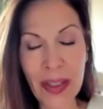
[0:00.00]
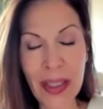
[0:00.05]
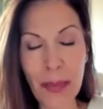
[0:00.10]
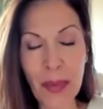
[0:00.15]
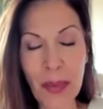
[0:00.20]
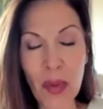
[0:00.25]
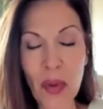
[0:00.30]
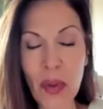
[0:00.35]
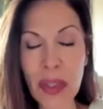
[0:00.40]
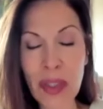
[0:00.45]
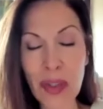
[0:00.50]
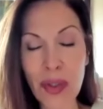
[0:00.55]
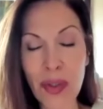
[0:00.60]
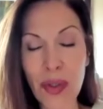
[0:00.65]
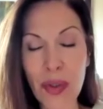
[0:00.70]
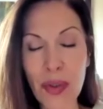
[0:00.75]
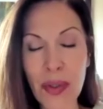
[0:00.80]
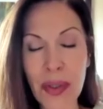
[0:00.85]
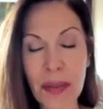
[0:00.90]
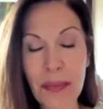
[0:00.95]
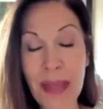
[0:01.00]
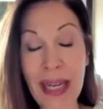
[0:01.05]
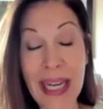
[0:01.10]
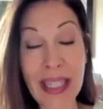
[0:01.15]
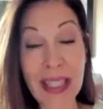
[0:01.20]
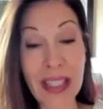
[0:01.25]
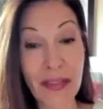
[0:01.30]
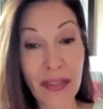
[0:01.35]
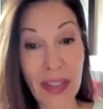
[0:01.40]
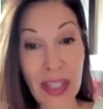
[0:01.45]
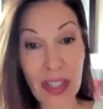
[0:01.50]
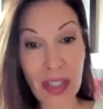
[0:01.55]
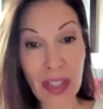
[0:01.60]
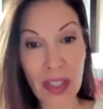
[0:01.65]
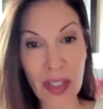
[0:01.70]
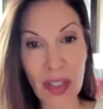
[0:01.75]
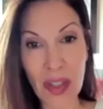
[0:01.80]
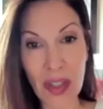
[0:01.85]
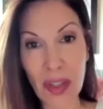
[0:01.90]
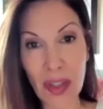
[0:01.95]
and I'm going to do some
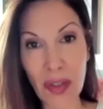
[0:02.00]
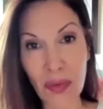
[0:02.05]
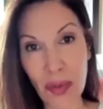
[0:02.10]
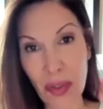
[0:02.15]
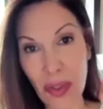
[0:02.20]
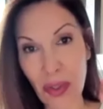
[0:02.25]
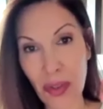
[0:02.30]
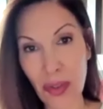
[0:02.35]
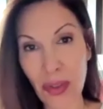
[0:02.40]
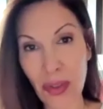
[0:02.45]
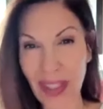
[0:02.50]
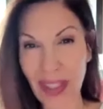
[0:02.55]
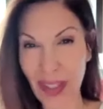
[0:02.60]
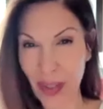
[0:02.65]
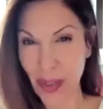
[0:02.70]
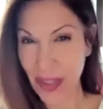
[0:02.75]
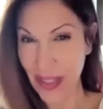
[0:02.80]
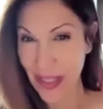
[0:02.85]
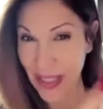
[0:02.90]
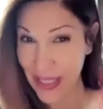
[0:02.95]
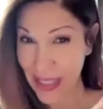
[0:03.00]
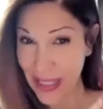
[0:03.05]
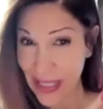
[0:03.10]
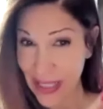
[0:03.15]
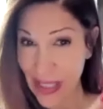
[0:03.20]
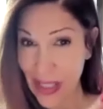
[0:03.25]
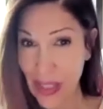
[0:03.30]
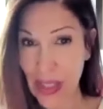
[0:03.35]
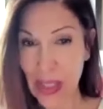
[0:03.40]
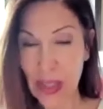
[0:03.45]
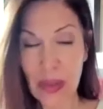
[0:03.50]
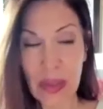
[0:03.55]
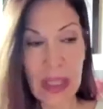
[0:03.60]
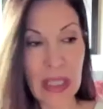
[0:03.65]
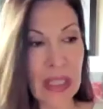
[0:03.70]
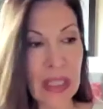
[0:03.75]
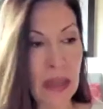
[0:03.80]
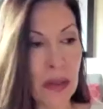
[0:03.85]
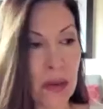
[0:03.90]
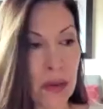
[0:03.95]
activations for you that are going to assist you to
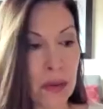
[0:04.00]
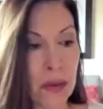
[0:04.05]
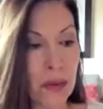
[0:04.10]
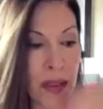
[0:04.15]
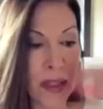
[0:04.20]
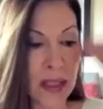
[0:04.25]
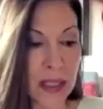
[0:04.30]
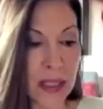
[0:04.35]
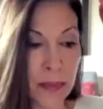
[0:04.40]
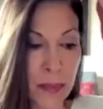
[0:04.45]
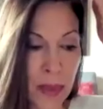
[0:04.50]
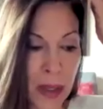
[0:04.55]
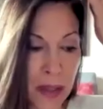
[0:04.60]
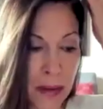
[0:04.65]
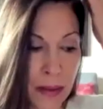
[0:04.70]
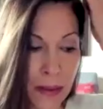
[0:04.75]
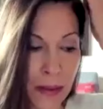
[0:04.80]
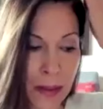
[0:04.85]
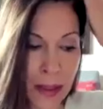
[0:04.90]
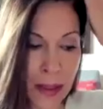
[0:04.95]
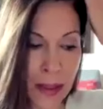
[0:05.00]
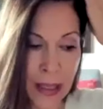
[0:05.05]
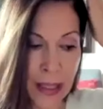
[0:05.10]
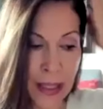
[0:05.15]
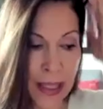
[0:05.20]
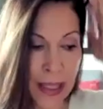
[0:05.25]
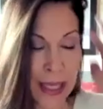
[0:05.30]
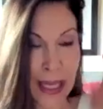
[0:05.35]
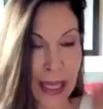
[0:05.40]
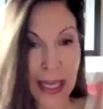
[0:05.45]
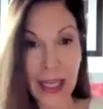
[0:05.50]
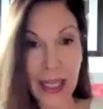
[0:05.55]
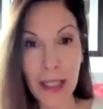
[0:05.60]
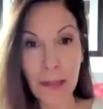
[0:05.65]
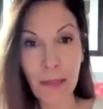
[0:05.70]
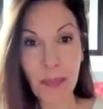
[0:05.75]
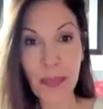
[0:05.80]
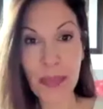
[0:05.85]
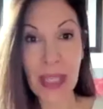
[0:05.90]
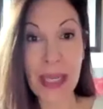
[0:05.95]
get through this month.
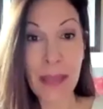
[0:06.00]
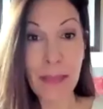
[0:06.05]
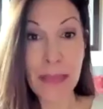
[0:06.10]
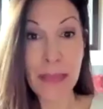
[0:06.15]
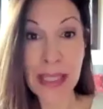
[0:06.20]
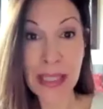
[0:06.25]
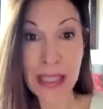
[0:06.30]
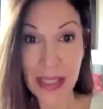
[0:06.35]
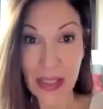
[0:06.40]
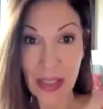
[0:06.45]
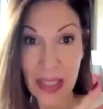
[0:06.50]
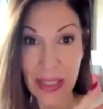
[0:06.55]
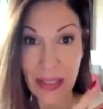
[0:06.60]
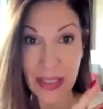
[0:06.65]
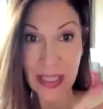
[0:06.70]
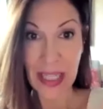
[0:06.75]
Um, I'm still out of